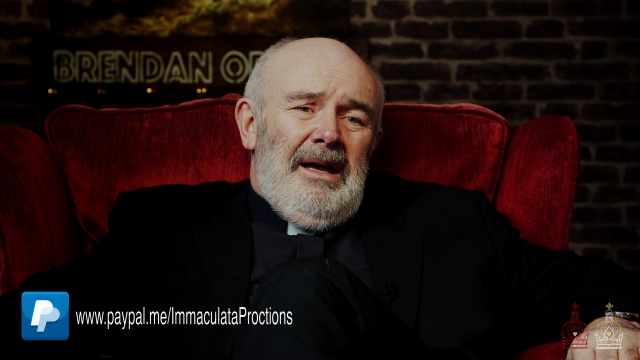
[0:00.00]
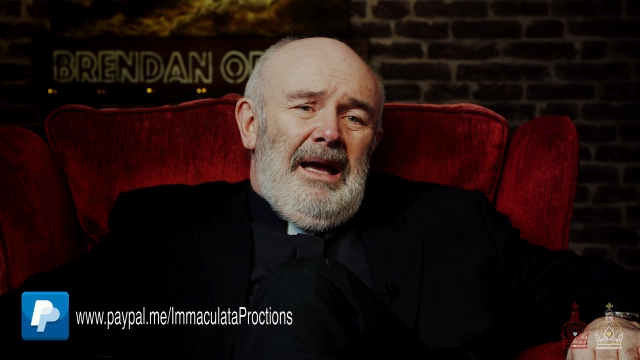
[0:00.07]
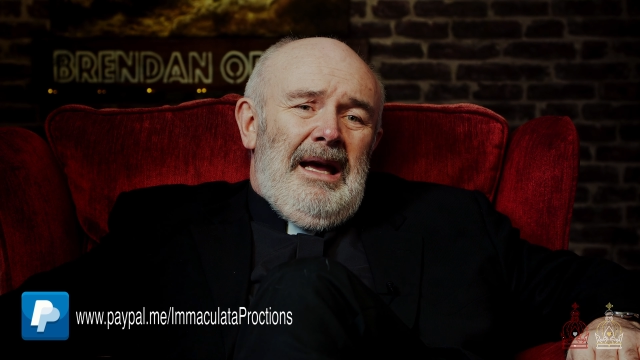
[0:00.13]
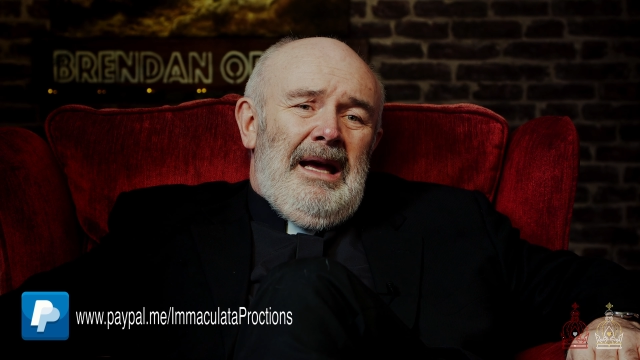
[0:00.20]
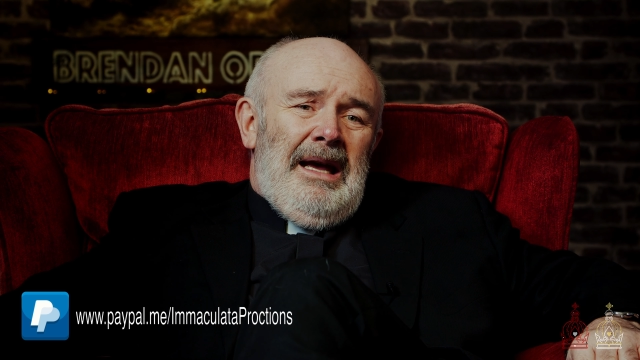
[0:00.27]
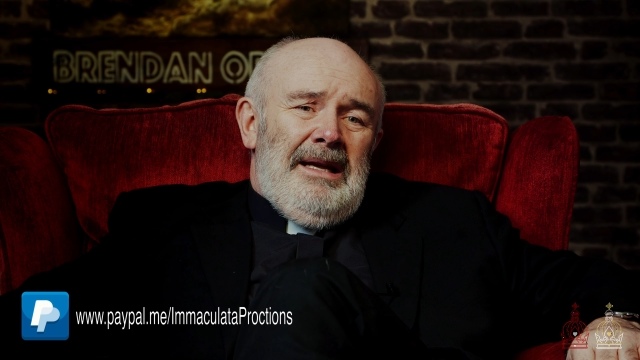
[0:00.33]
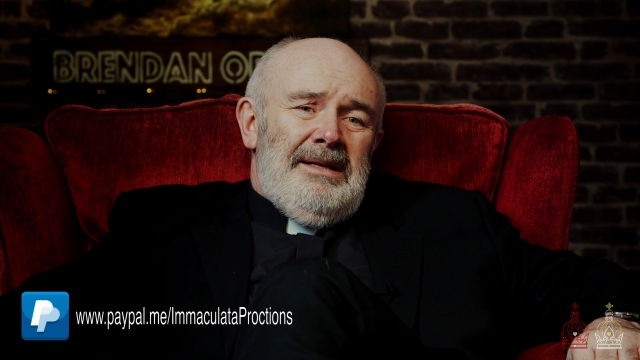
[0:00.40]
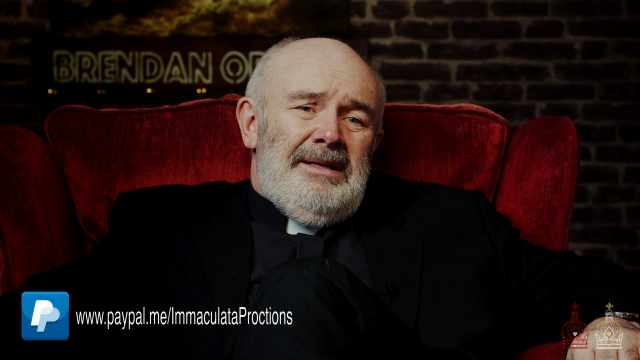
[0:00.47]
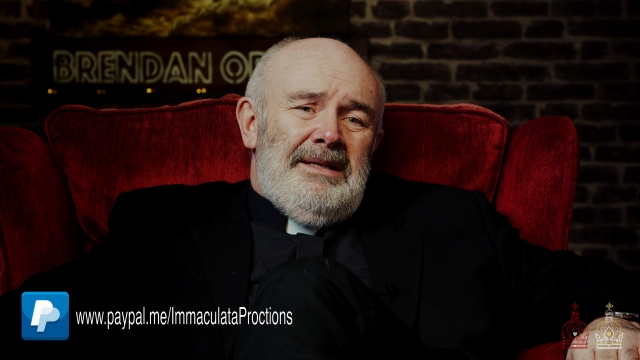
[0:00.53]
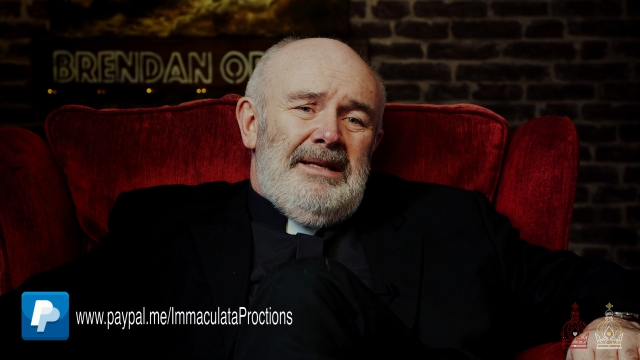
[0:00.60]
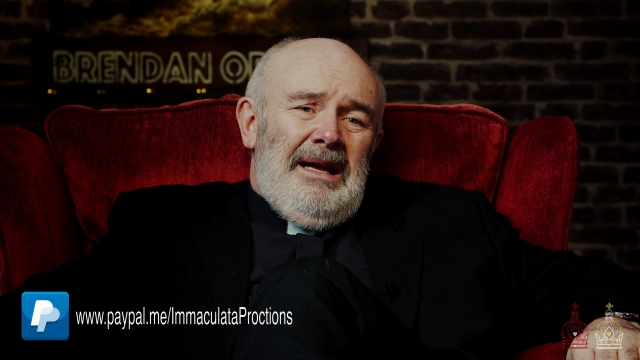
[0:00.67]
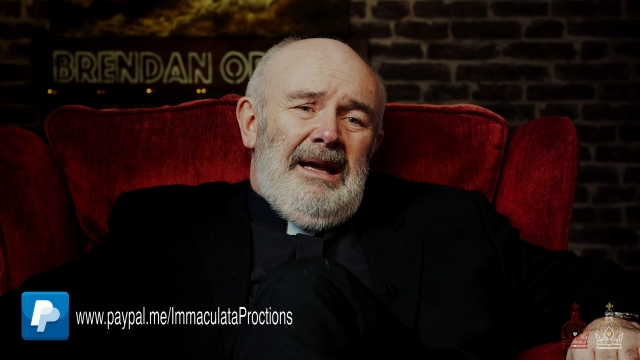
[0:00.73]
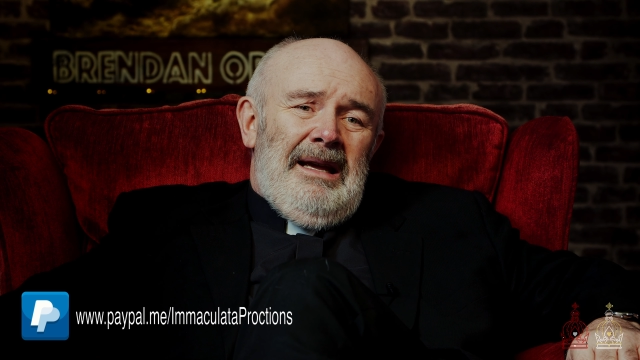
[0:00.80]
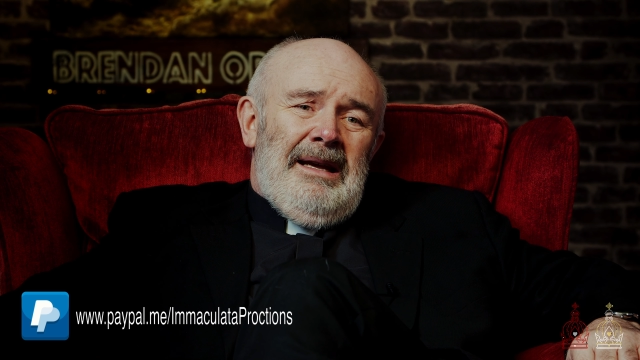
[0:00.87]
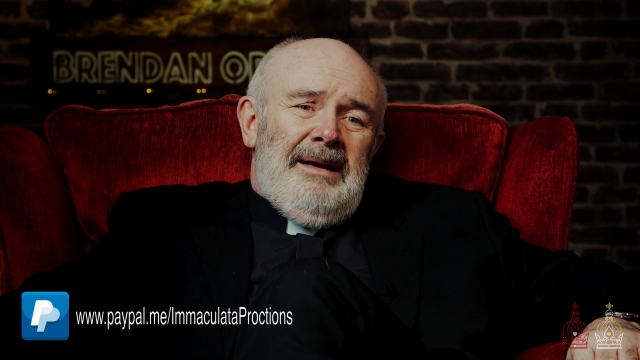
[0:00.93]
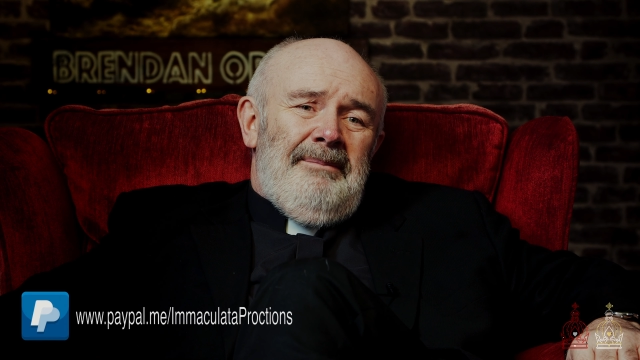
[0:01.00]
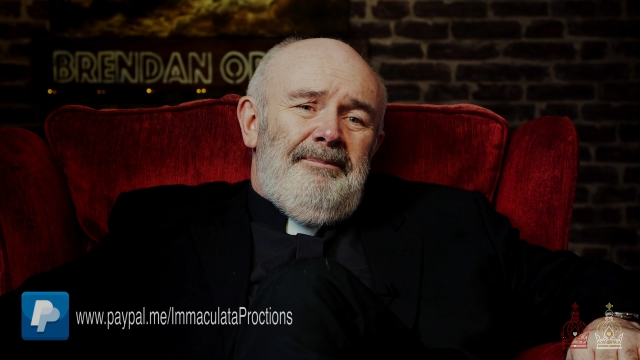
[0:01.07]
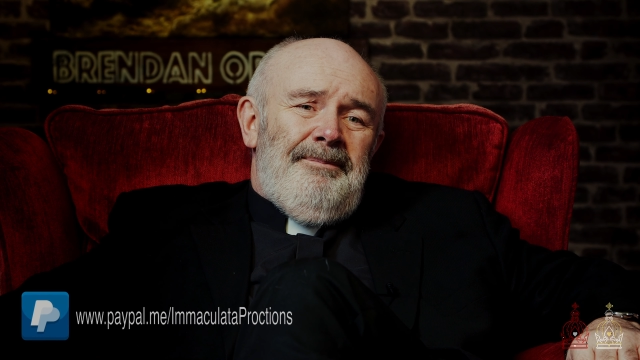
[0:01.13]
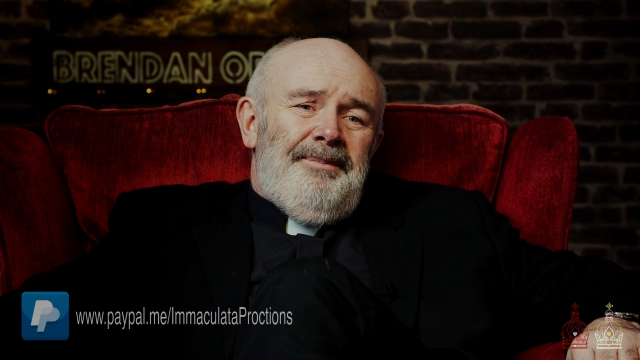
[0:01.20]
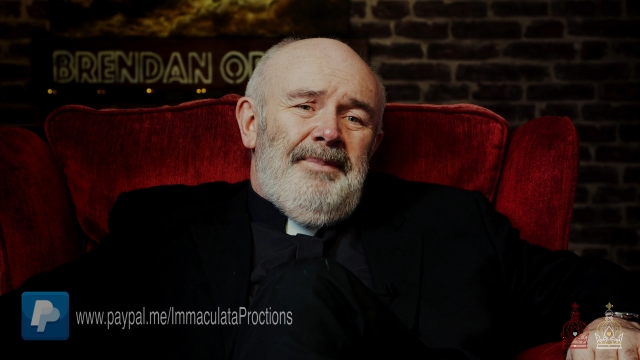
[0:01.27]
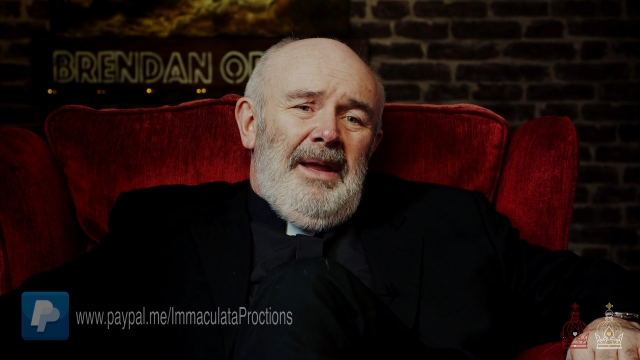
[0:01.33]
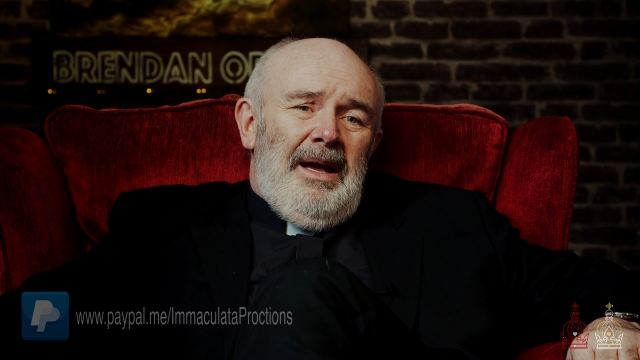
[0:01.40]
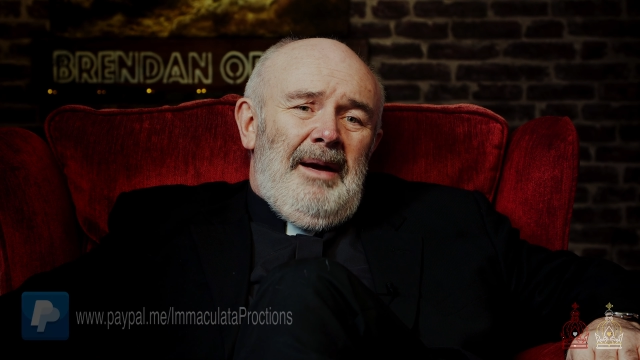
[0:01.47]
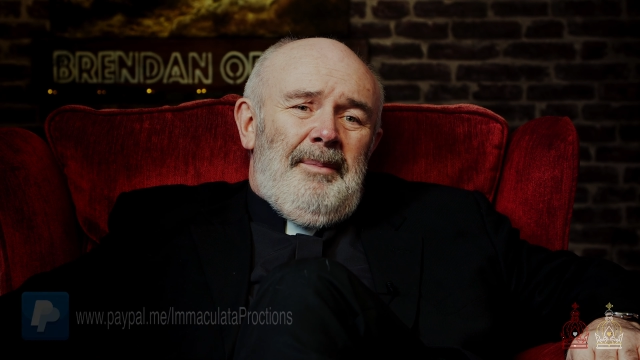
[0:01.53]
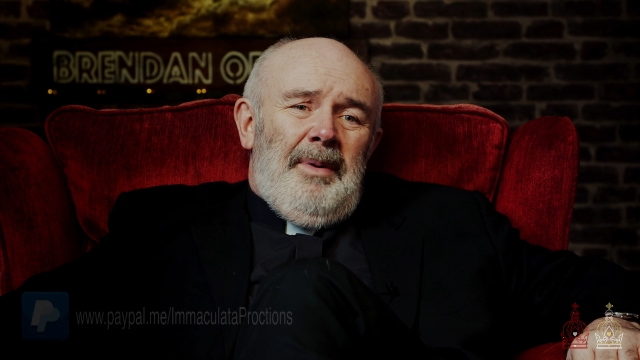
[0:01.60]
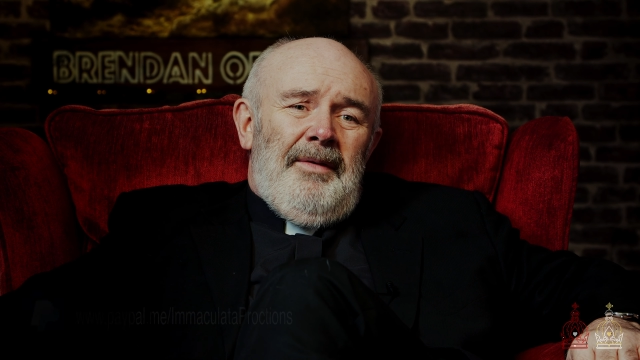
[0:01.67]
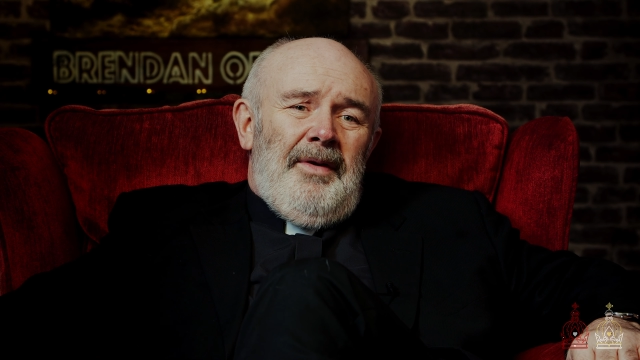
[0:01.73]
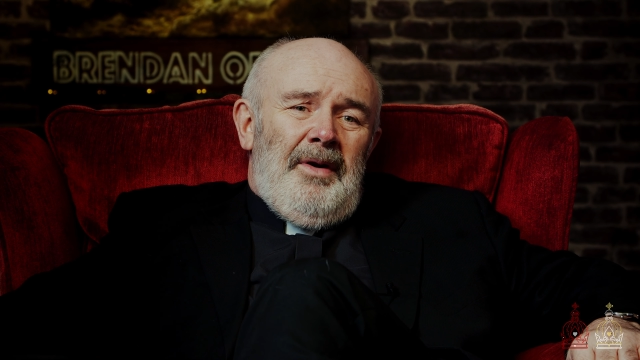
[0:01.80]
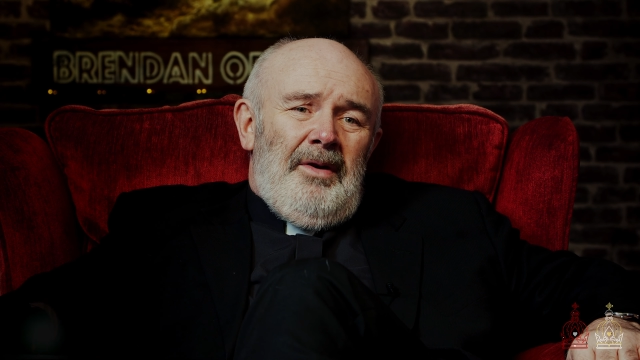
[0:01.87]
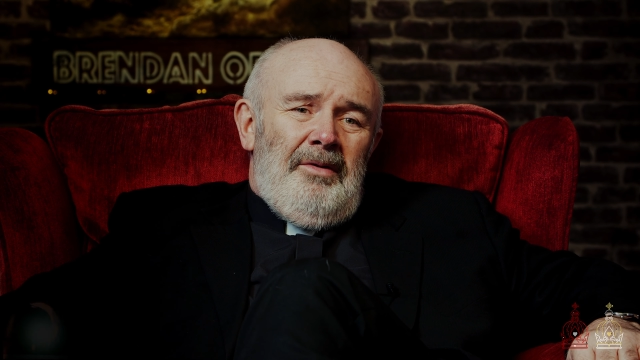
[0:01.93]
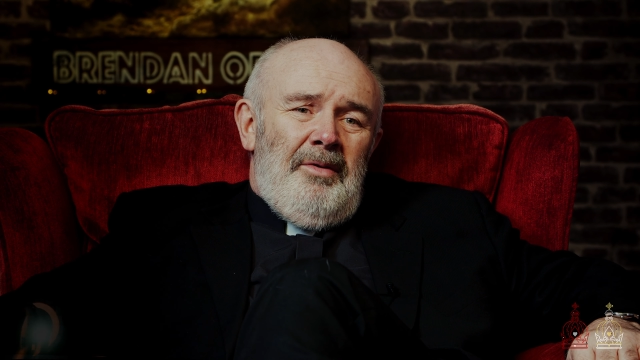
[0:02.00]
And um, above all,